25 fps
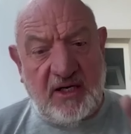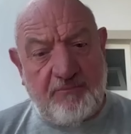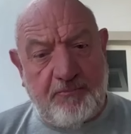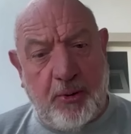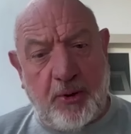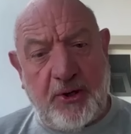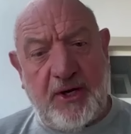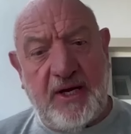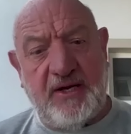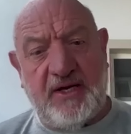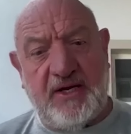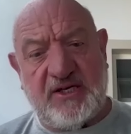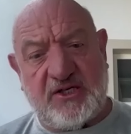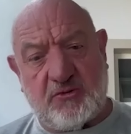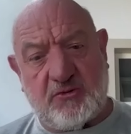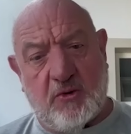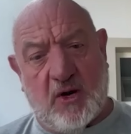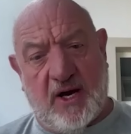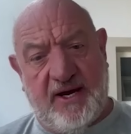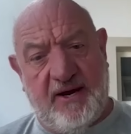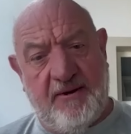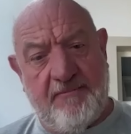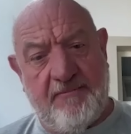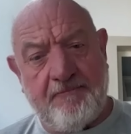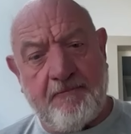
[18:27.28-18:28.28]
put it this
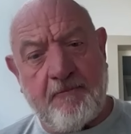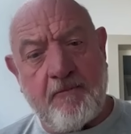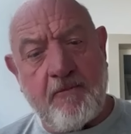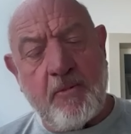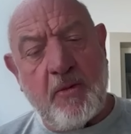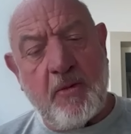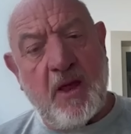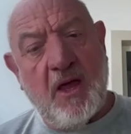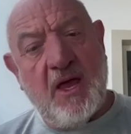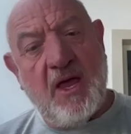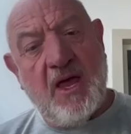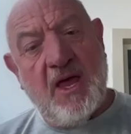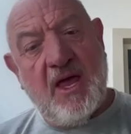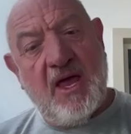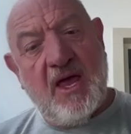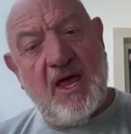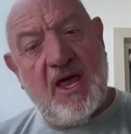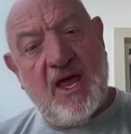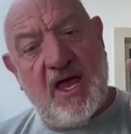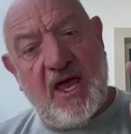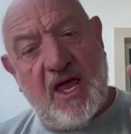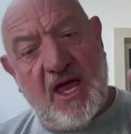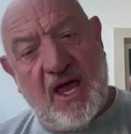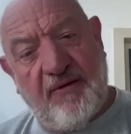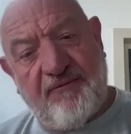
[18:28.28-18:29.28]
way,
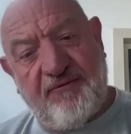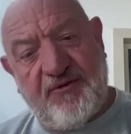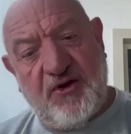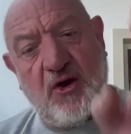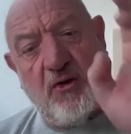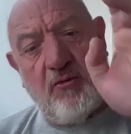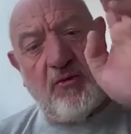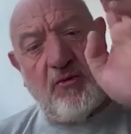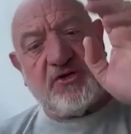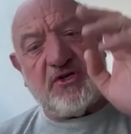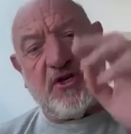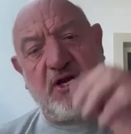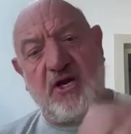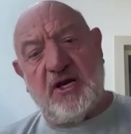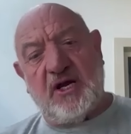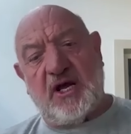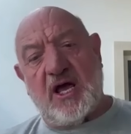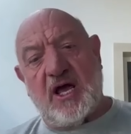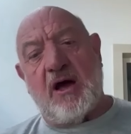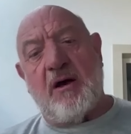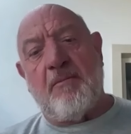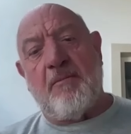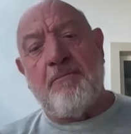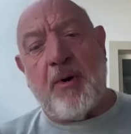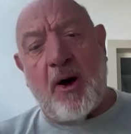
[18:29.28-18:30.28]
if you was going to
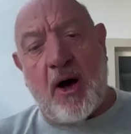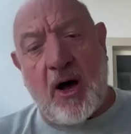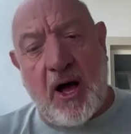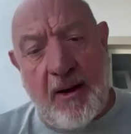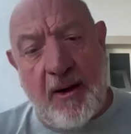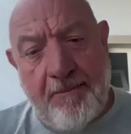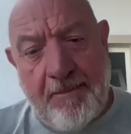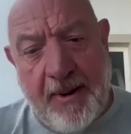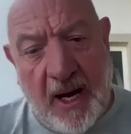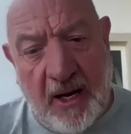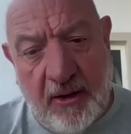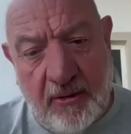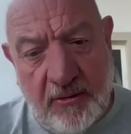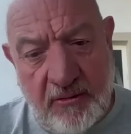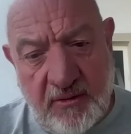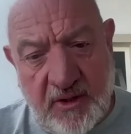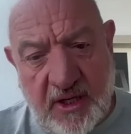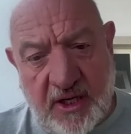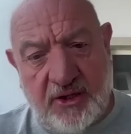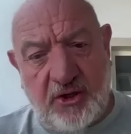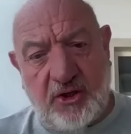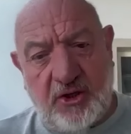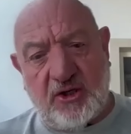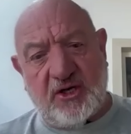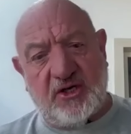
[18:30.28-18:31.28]
go and buy a boat
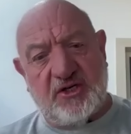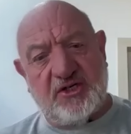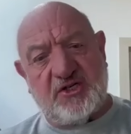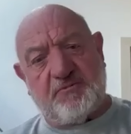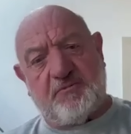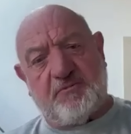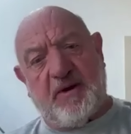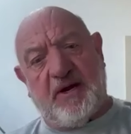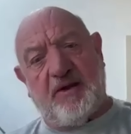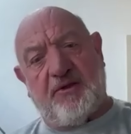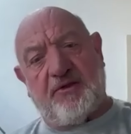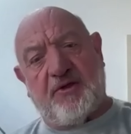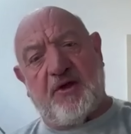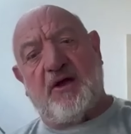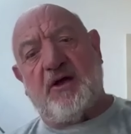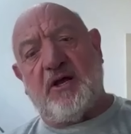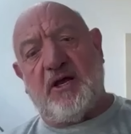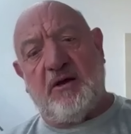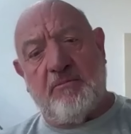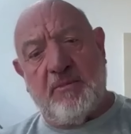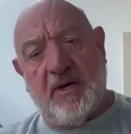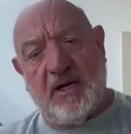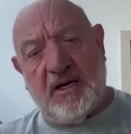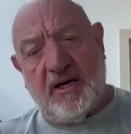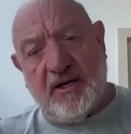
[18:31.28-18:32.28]
and you're going to spend
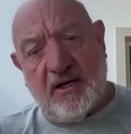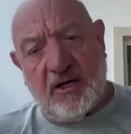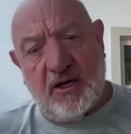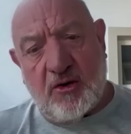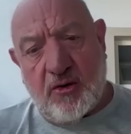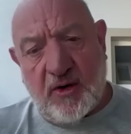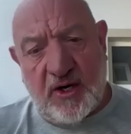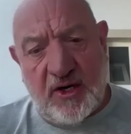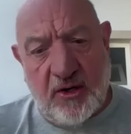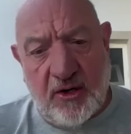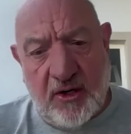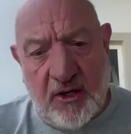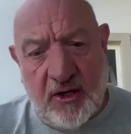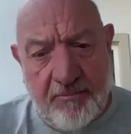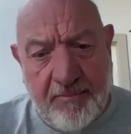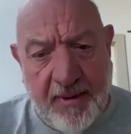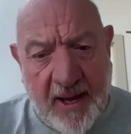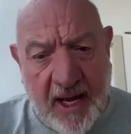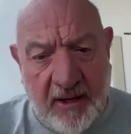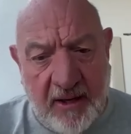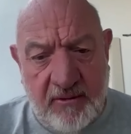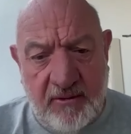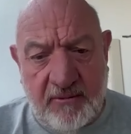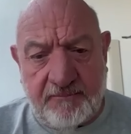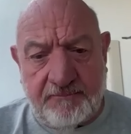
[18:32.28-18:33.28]
30 million quid on a
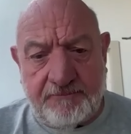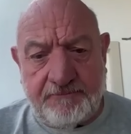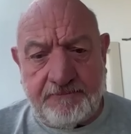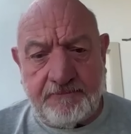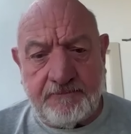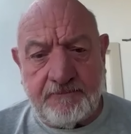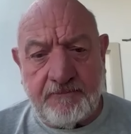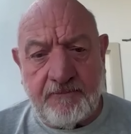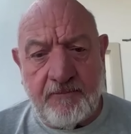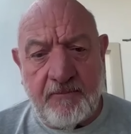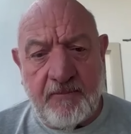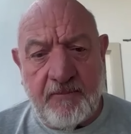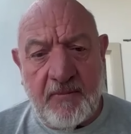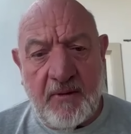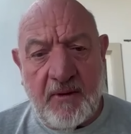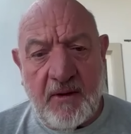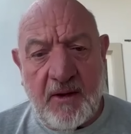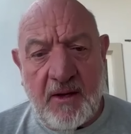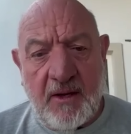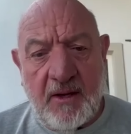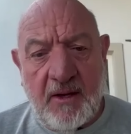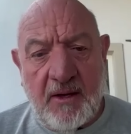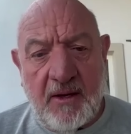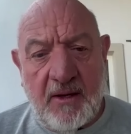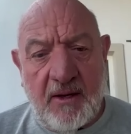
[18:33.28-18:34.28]
boat,
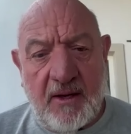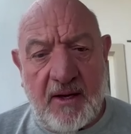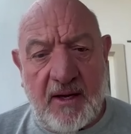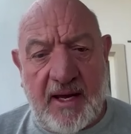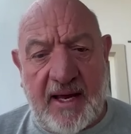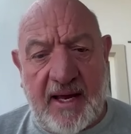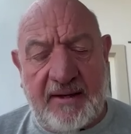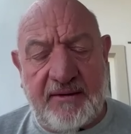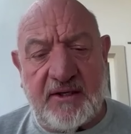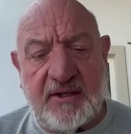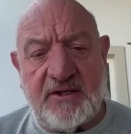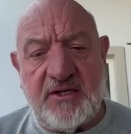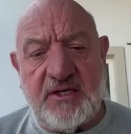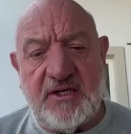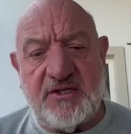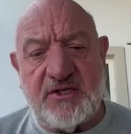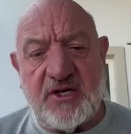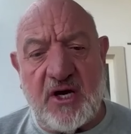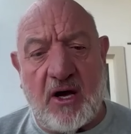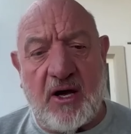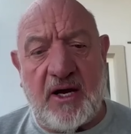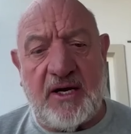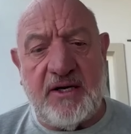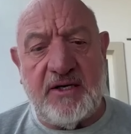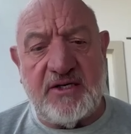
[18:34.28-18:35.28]
and the
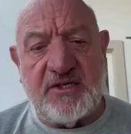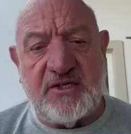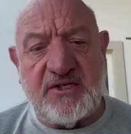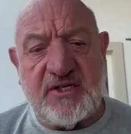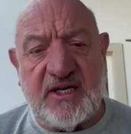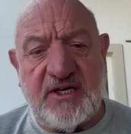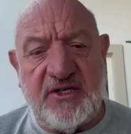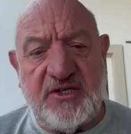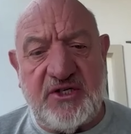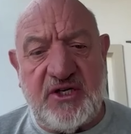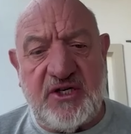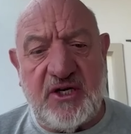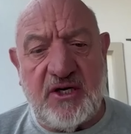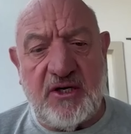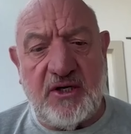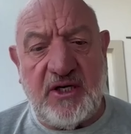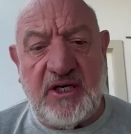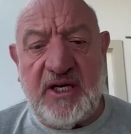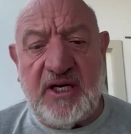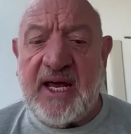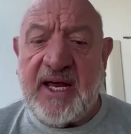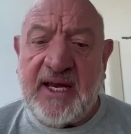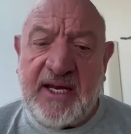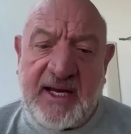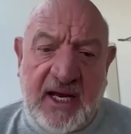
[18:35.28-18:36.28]
designer said to you,
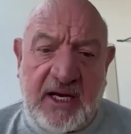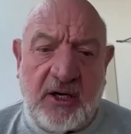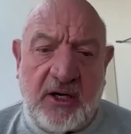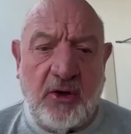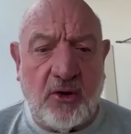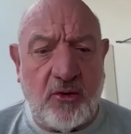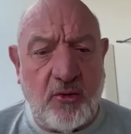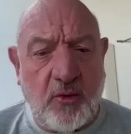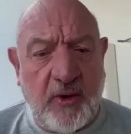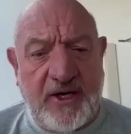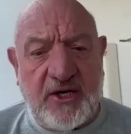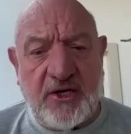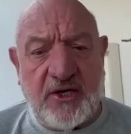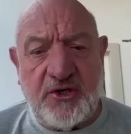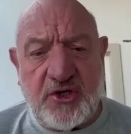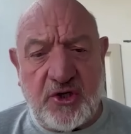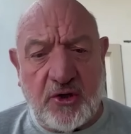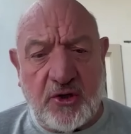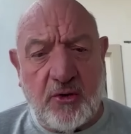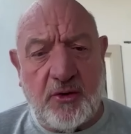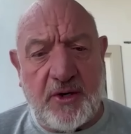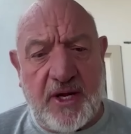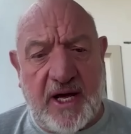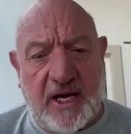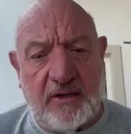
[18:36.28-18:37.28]
yeah, look, we can do
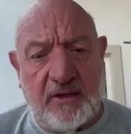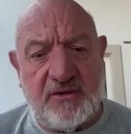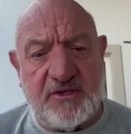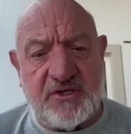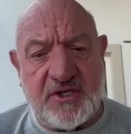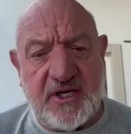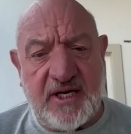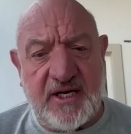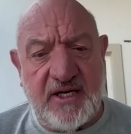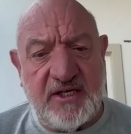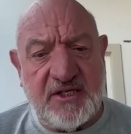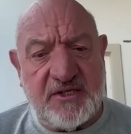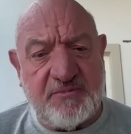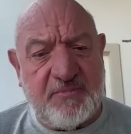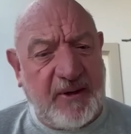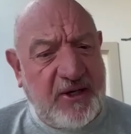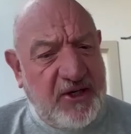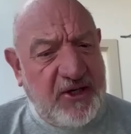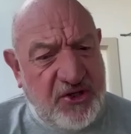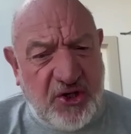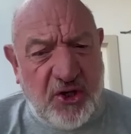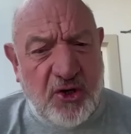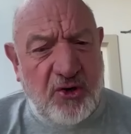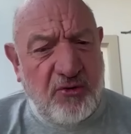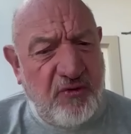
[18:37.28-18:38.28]
all those things, but
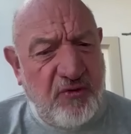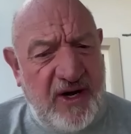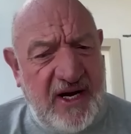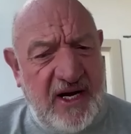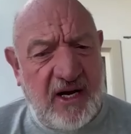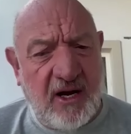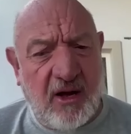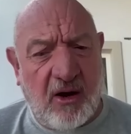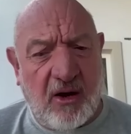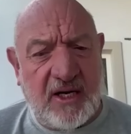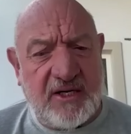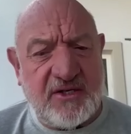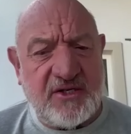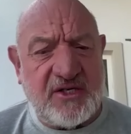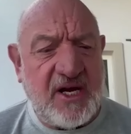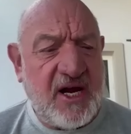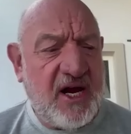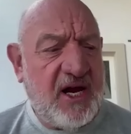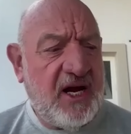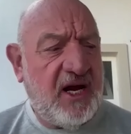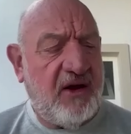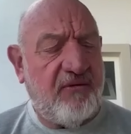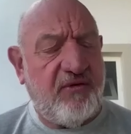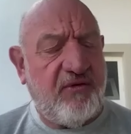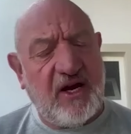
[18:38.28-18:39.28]
you do realise
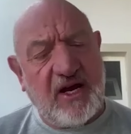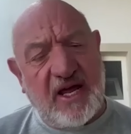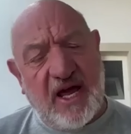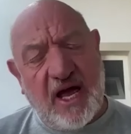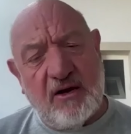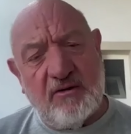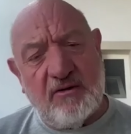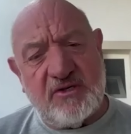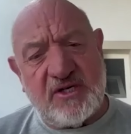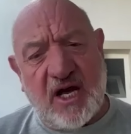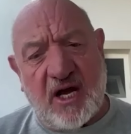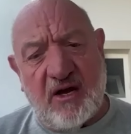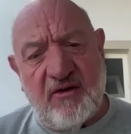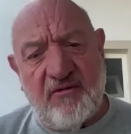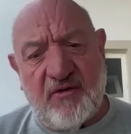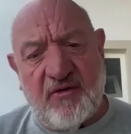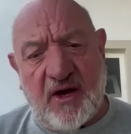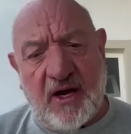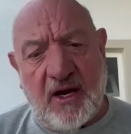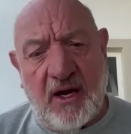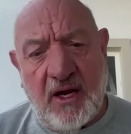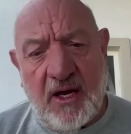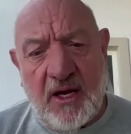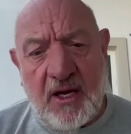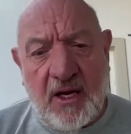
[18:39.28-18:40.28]
if it goes
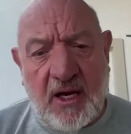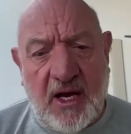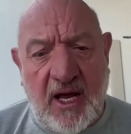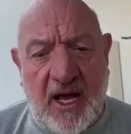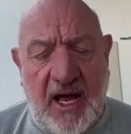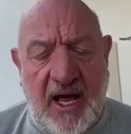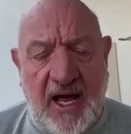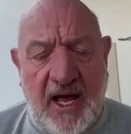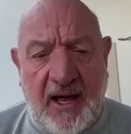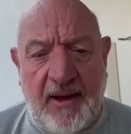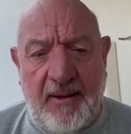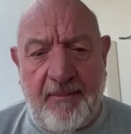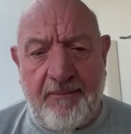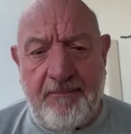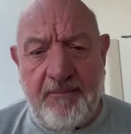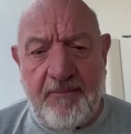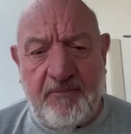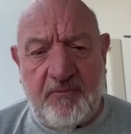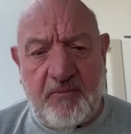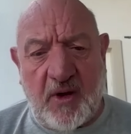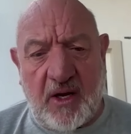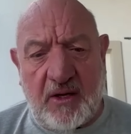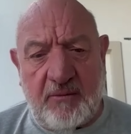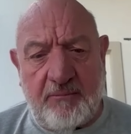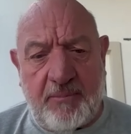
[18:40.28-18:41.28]
over
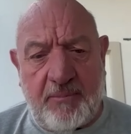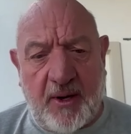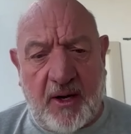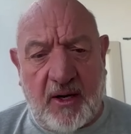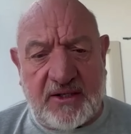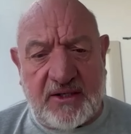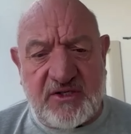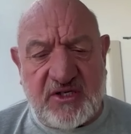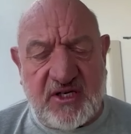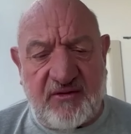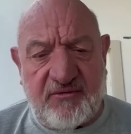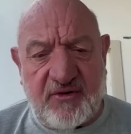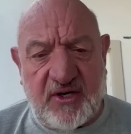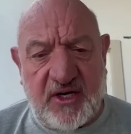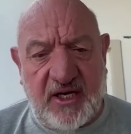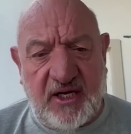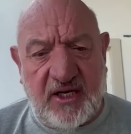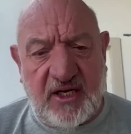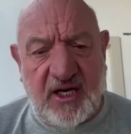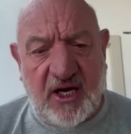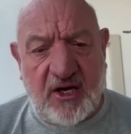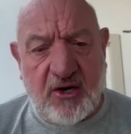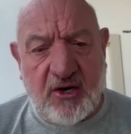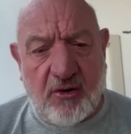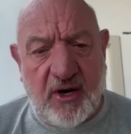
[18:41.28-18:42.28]
by 70
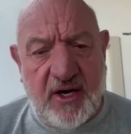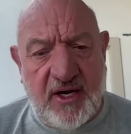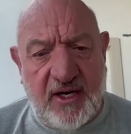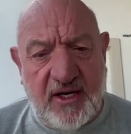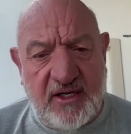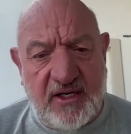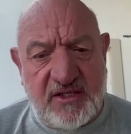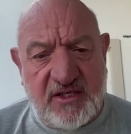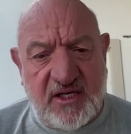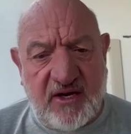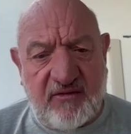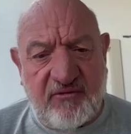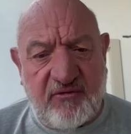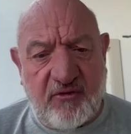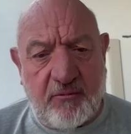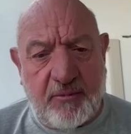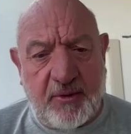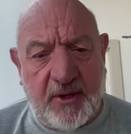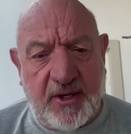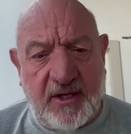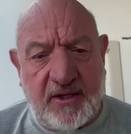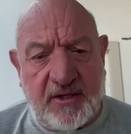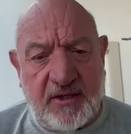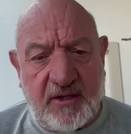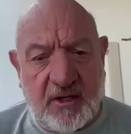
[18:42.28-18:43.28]
degrees,
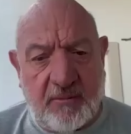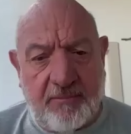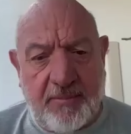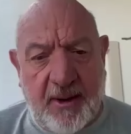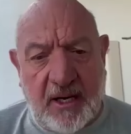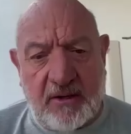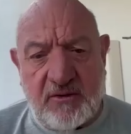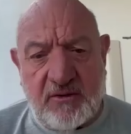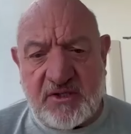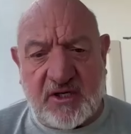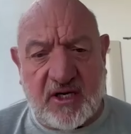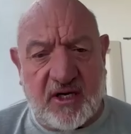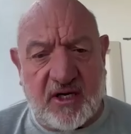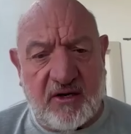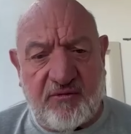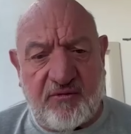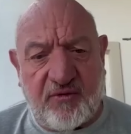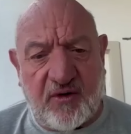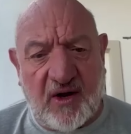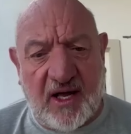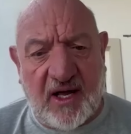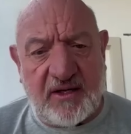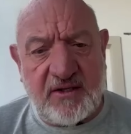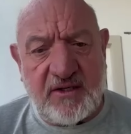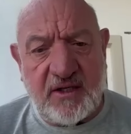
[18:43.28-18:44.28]
the boat's going to
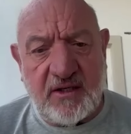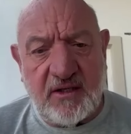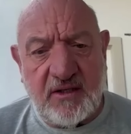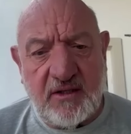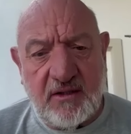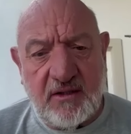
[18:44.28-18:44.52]
flood.